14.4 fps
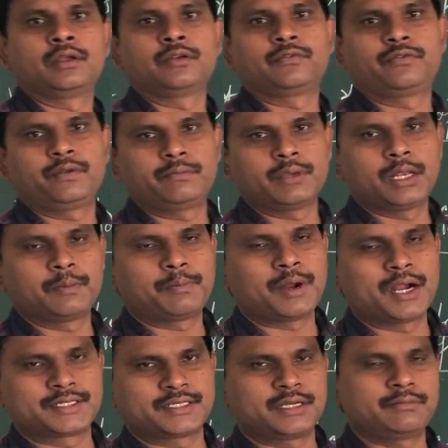female
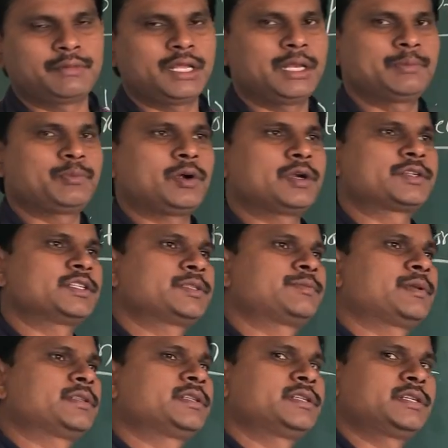parts and male parts is
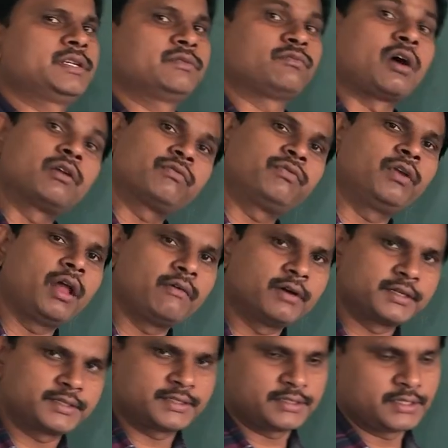present in one
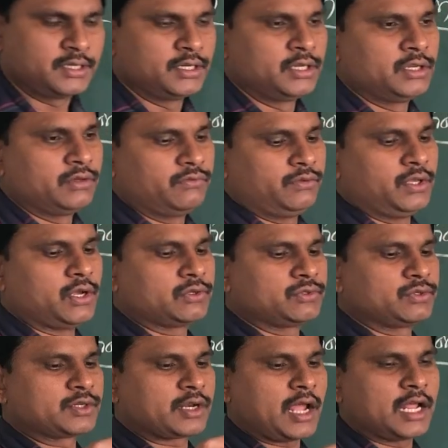flowers. We have to
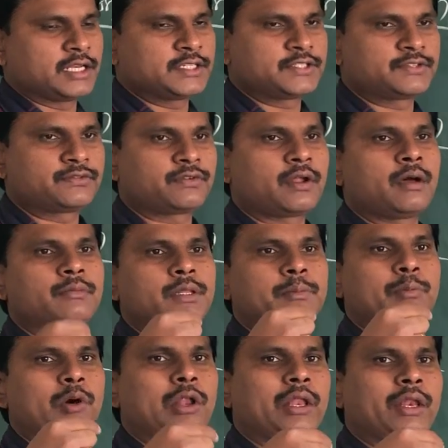transform
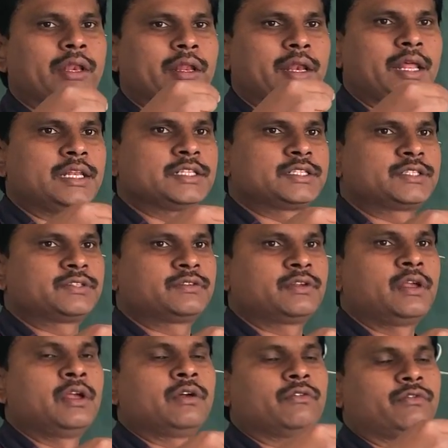the pollen grains
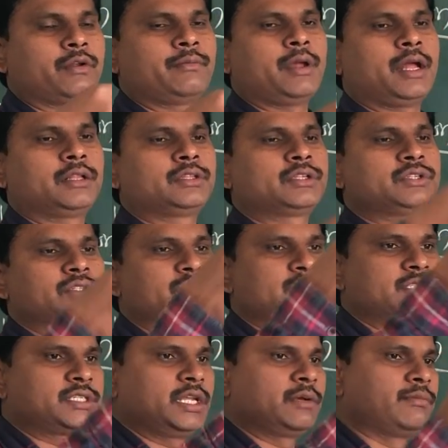from anther to the
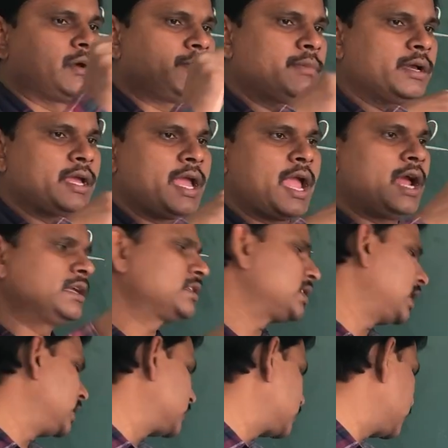stigma by hands
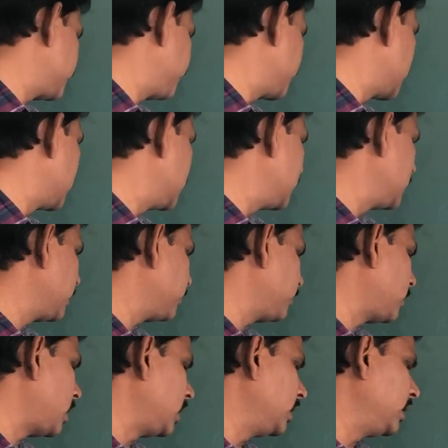also.
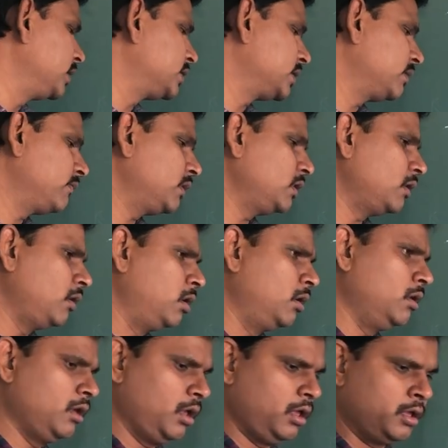Pollination with
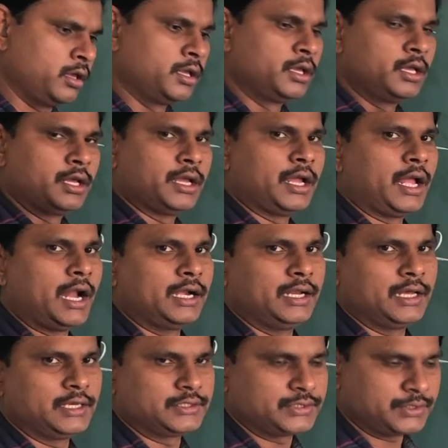hand
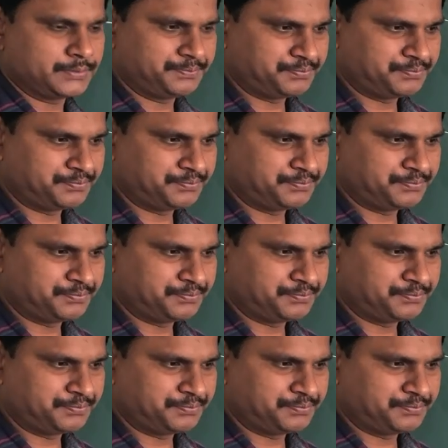also.